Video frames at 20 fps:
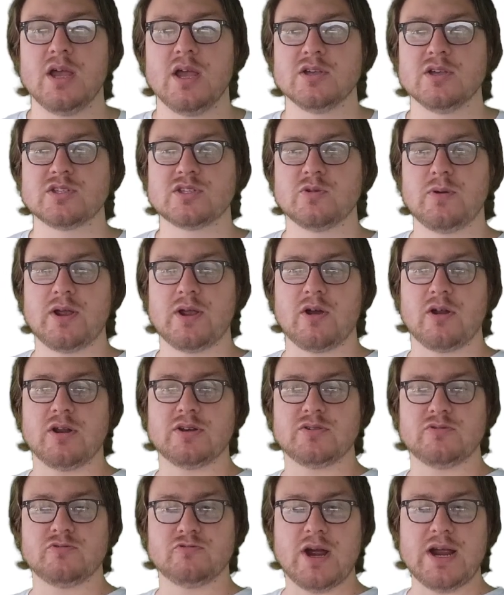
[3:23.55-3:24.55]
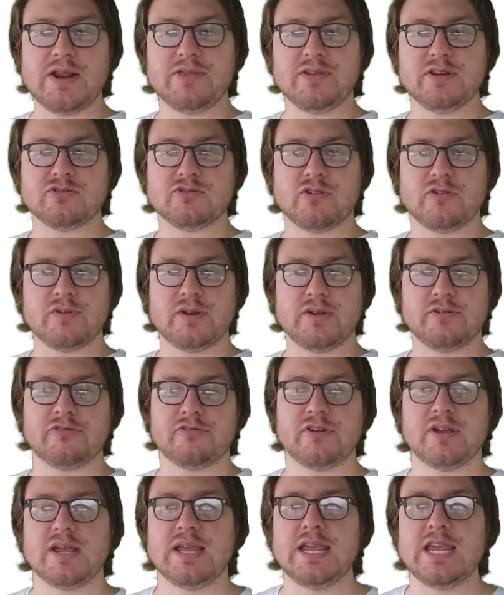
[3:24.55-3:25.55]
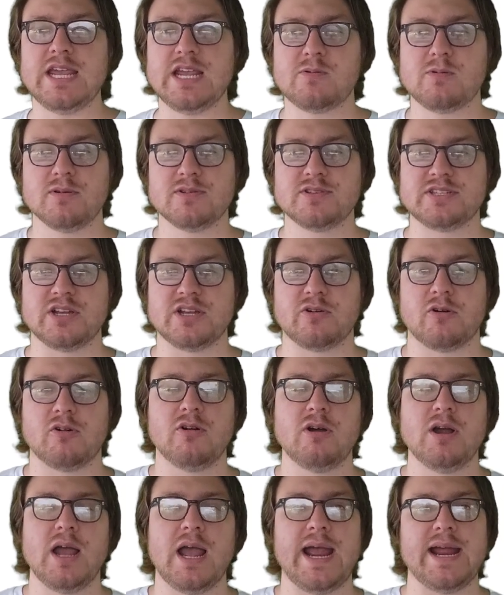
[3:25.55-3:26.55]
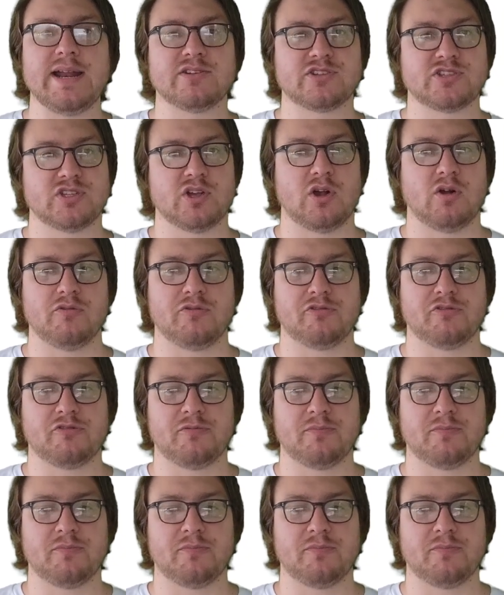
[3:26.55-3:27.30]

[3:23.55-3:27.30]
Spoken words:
So we're going to write the derivative equals 0 and solve.